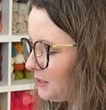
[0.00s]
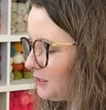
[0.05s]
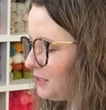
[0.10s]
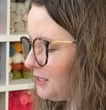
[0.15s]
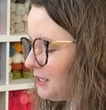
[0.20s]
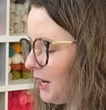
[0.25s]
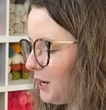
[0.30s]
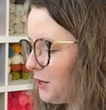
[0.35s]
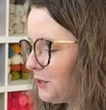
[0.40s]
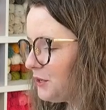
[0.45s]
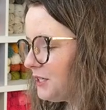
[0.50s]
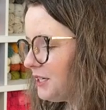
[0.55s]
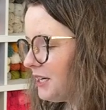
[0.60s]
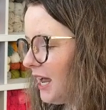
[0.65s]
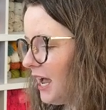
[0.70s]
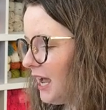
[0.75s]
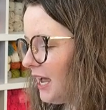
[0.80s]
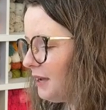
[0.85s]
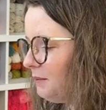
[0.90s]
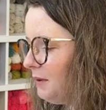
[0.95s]
Standard
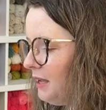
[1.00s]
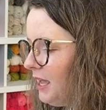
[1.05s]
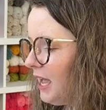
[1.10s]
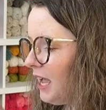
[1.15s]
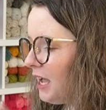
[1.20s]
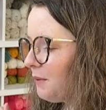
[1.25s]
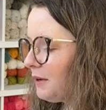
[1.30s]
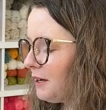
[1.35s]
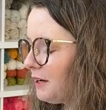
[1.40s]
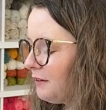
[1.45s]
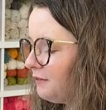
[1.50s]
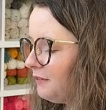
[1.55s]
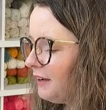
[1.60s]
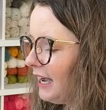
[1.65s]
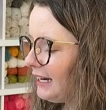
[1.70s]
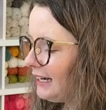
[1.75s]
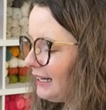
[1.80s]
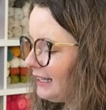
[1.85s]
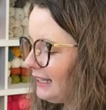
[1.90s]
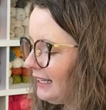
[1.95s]
Time, and we are
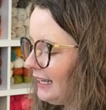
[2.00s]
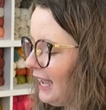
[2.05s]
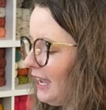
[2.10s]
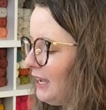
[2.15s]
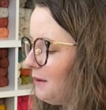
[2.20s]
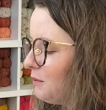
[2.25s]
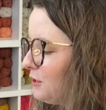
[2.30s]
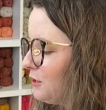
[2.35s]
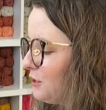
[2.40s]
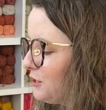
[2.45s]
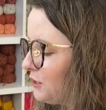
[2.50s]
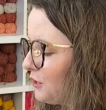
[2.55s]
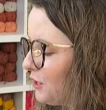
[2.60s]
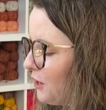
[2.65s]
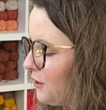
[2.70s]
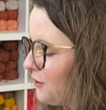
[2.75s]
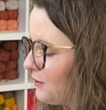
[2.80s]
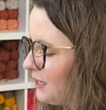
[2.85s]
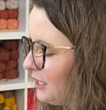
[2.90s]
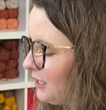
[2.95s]
finally able to
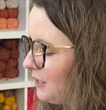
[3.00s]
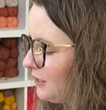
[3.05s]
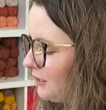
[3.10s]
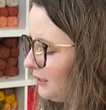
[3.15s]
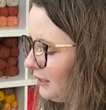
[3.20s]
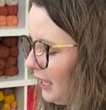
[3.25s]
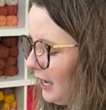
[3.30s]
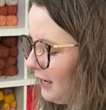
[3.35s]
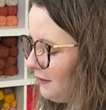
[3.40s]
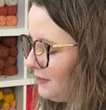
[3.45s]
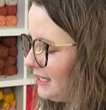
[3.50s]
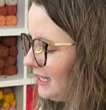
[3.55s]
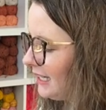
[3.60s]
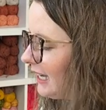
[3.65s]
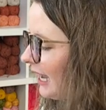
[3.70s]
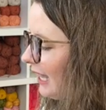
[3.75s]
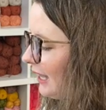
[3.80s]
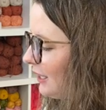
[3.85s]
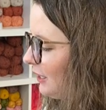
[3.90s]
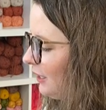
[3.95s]
go here live
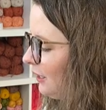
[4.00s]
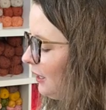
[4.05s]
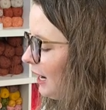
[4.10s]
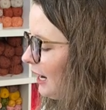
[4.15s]
together